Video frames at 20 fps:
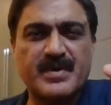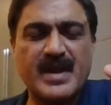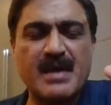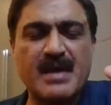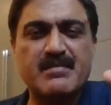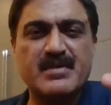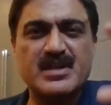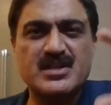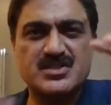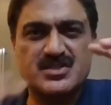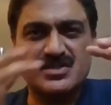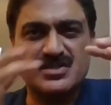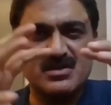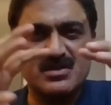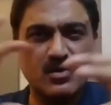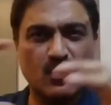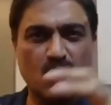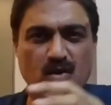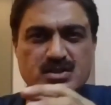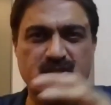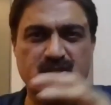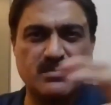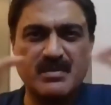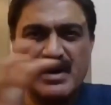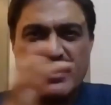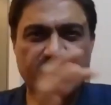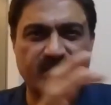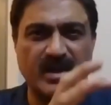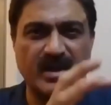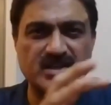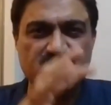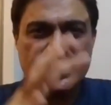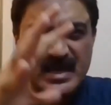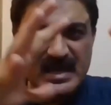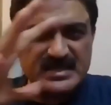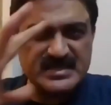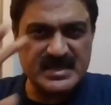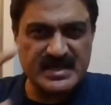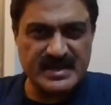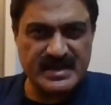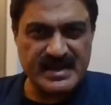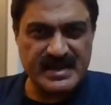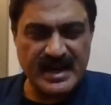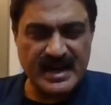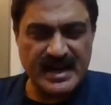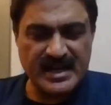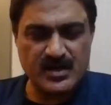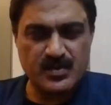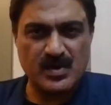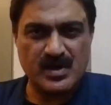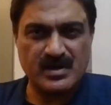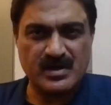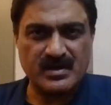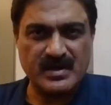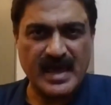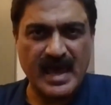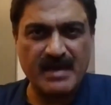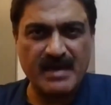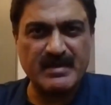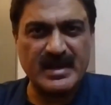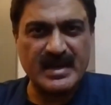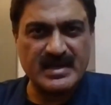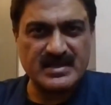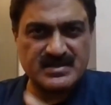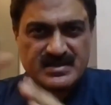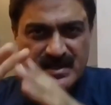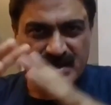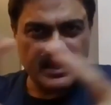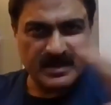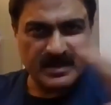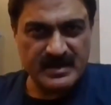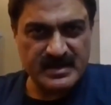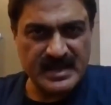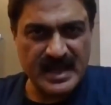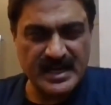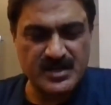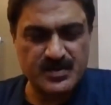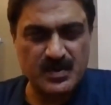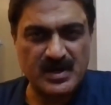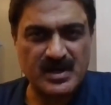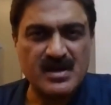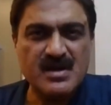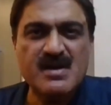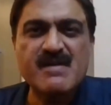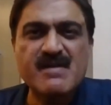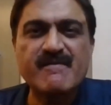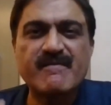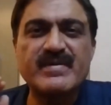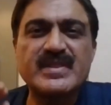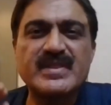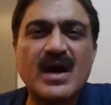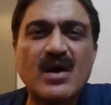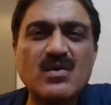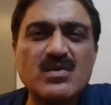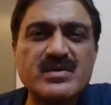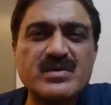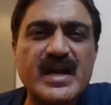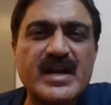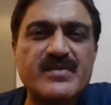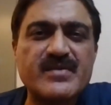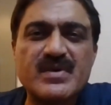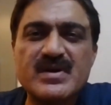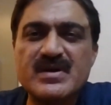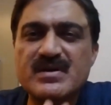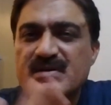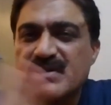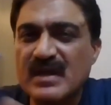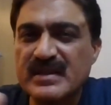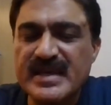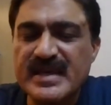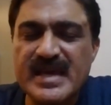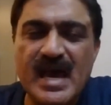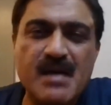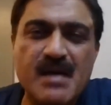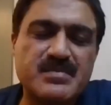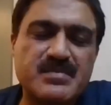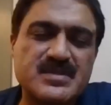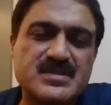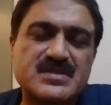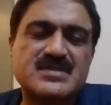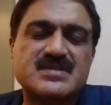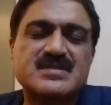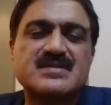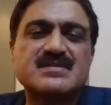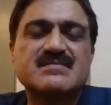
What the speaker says: Prime Minister, Lok Sabha, Raja is a network. MLAs, network. Without network, nothing happens.